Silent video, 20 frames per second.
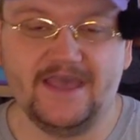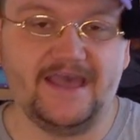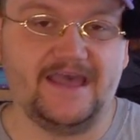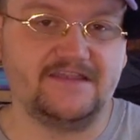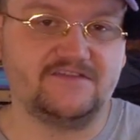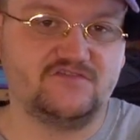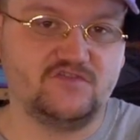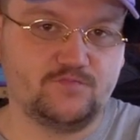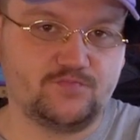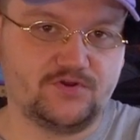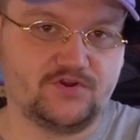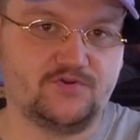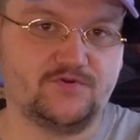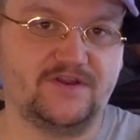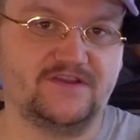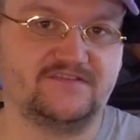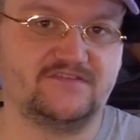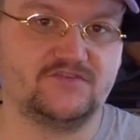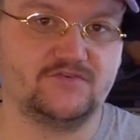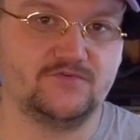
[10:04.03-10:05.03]
as you
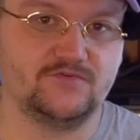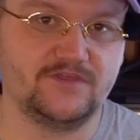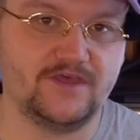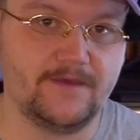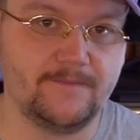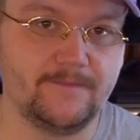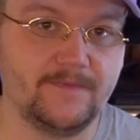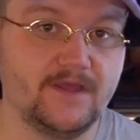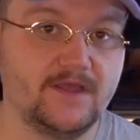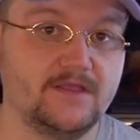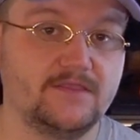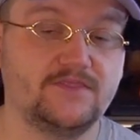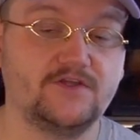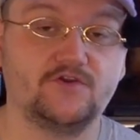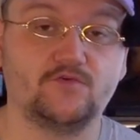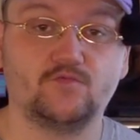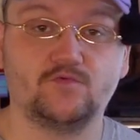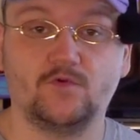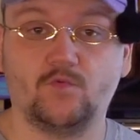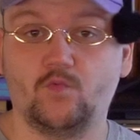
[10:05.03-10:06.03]
progress through them,
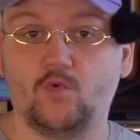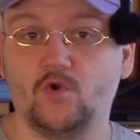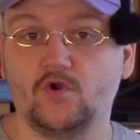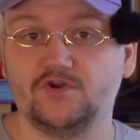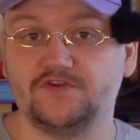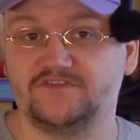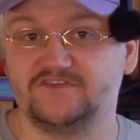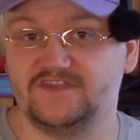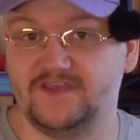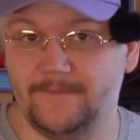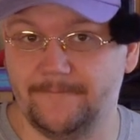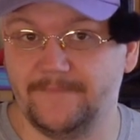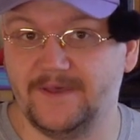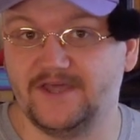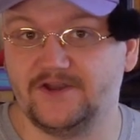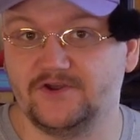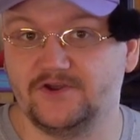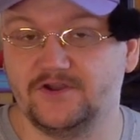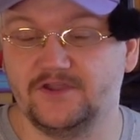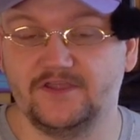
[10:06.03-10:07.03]
their rewards get
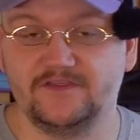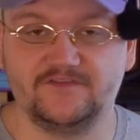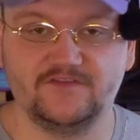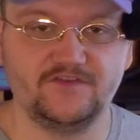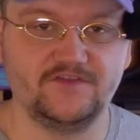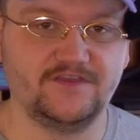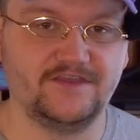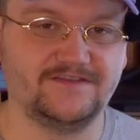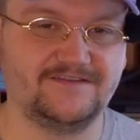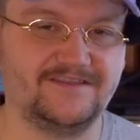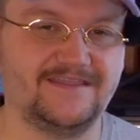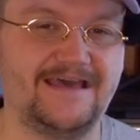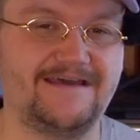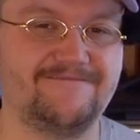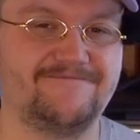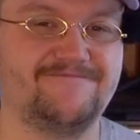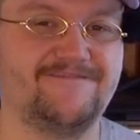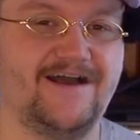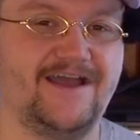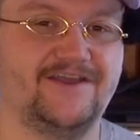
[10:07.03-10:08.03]
better until you get to
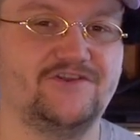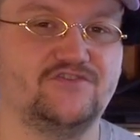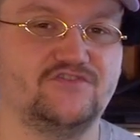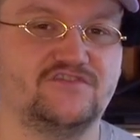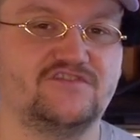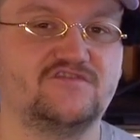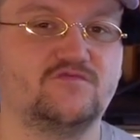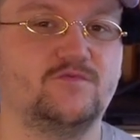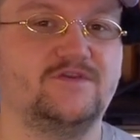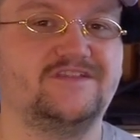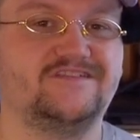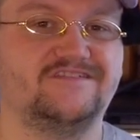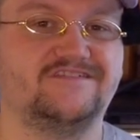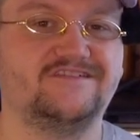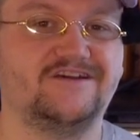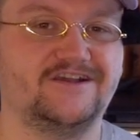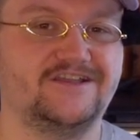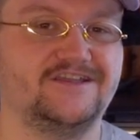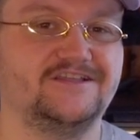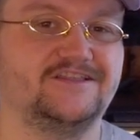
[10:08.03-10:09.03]
that final sweet
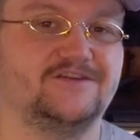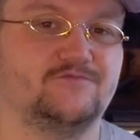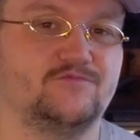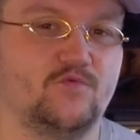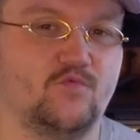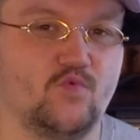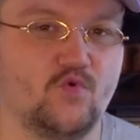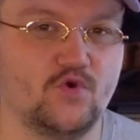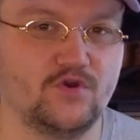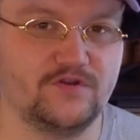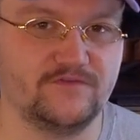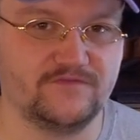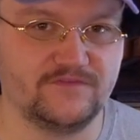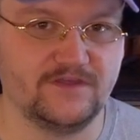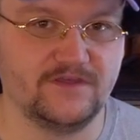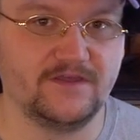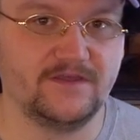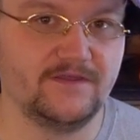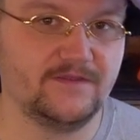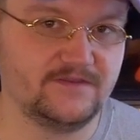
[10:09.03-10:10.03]
succulent reward of
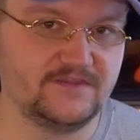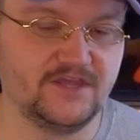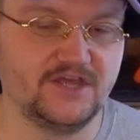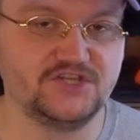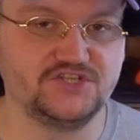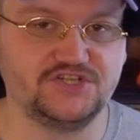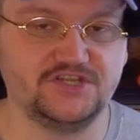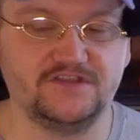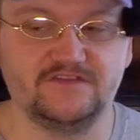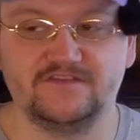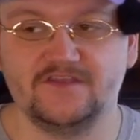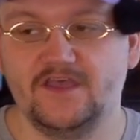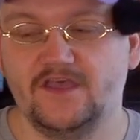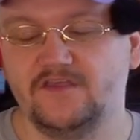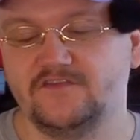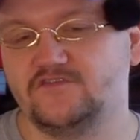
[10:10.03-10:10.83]
the dungeons.